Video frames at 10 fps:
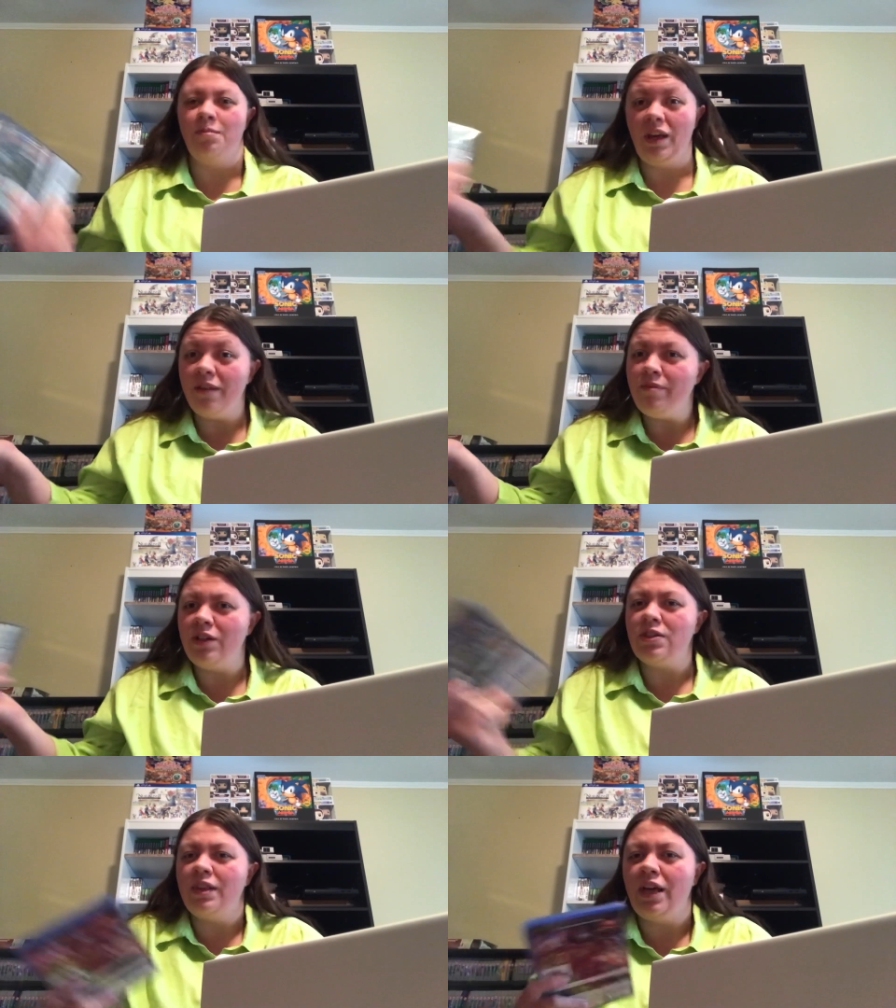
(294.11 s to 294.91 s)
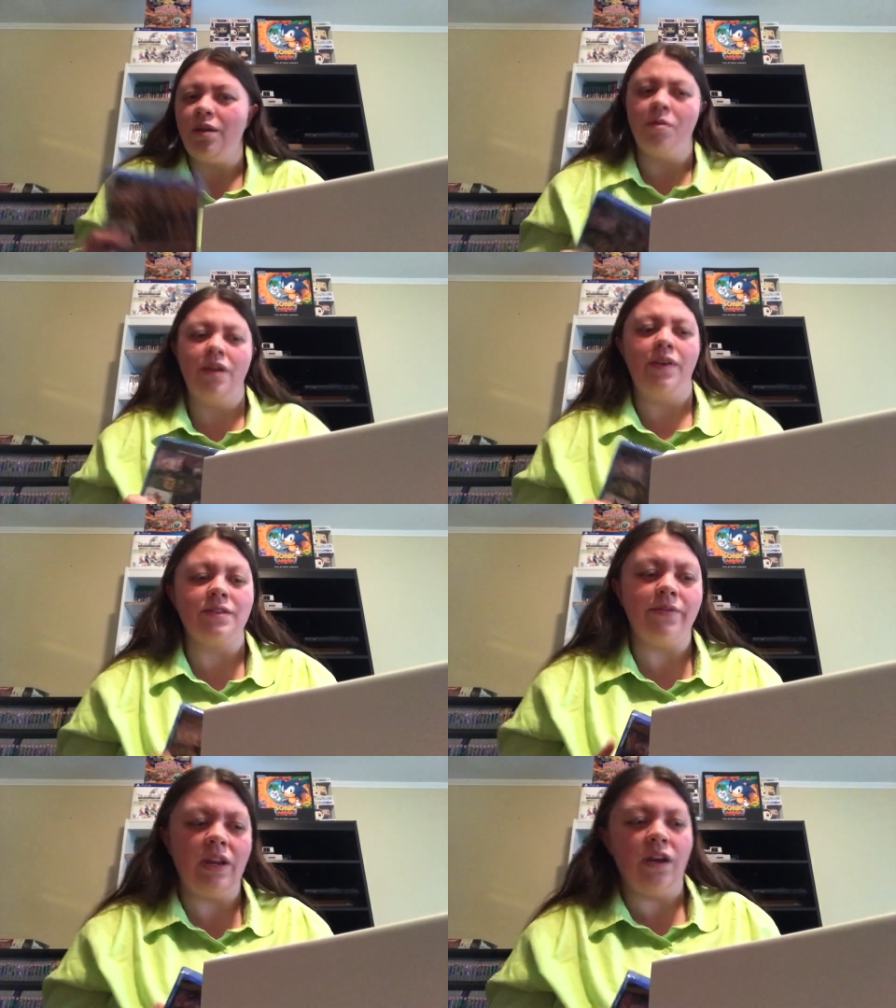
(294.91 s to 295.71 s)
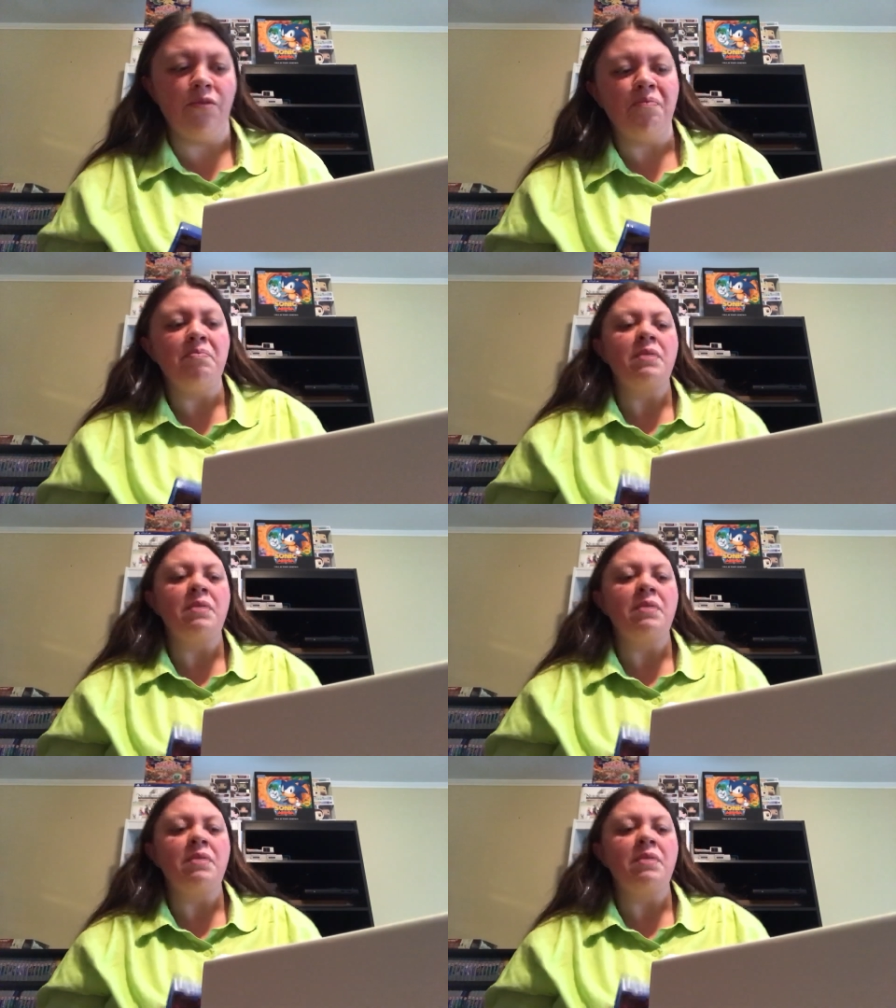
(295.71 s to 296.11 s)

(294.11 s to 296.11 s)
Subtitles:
I might have mentioned that in a previous video.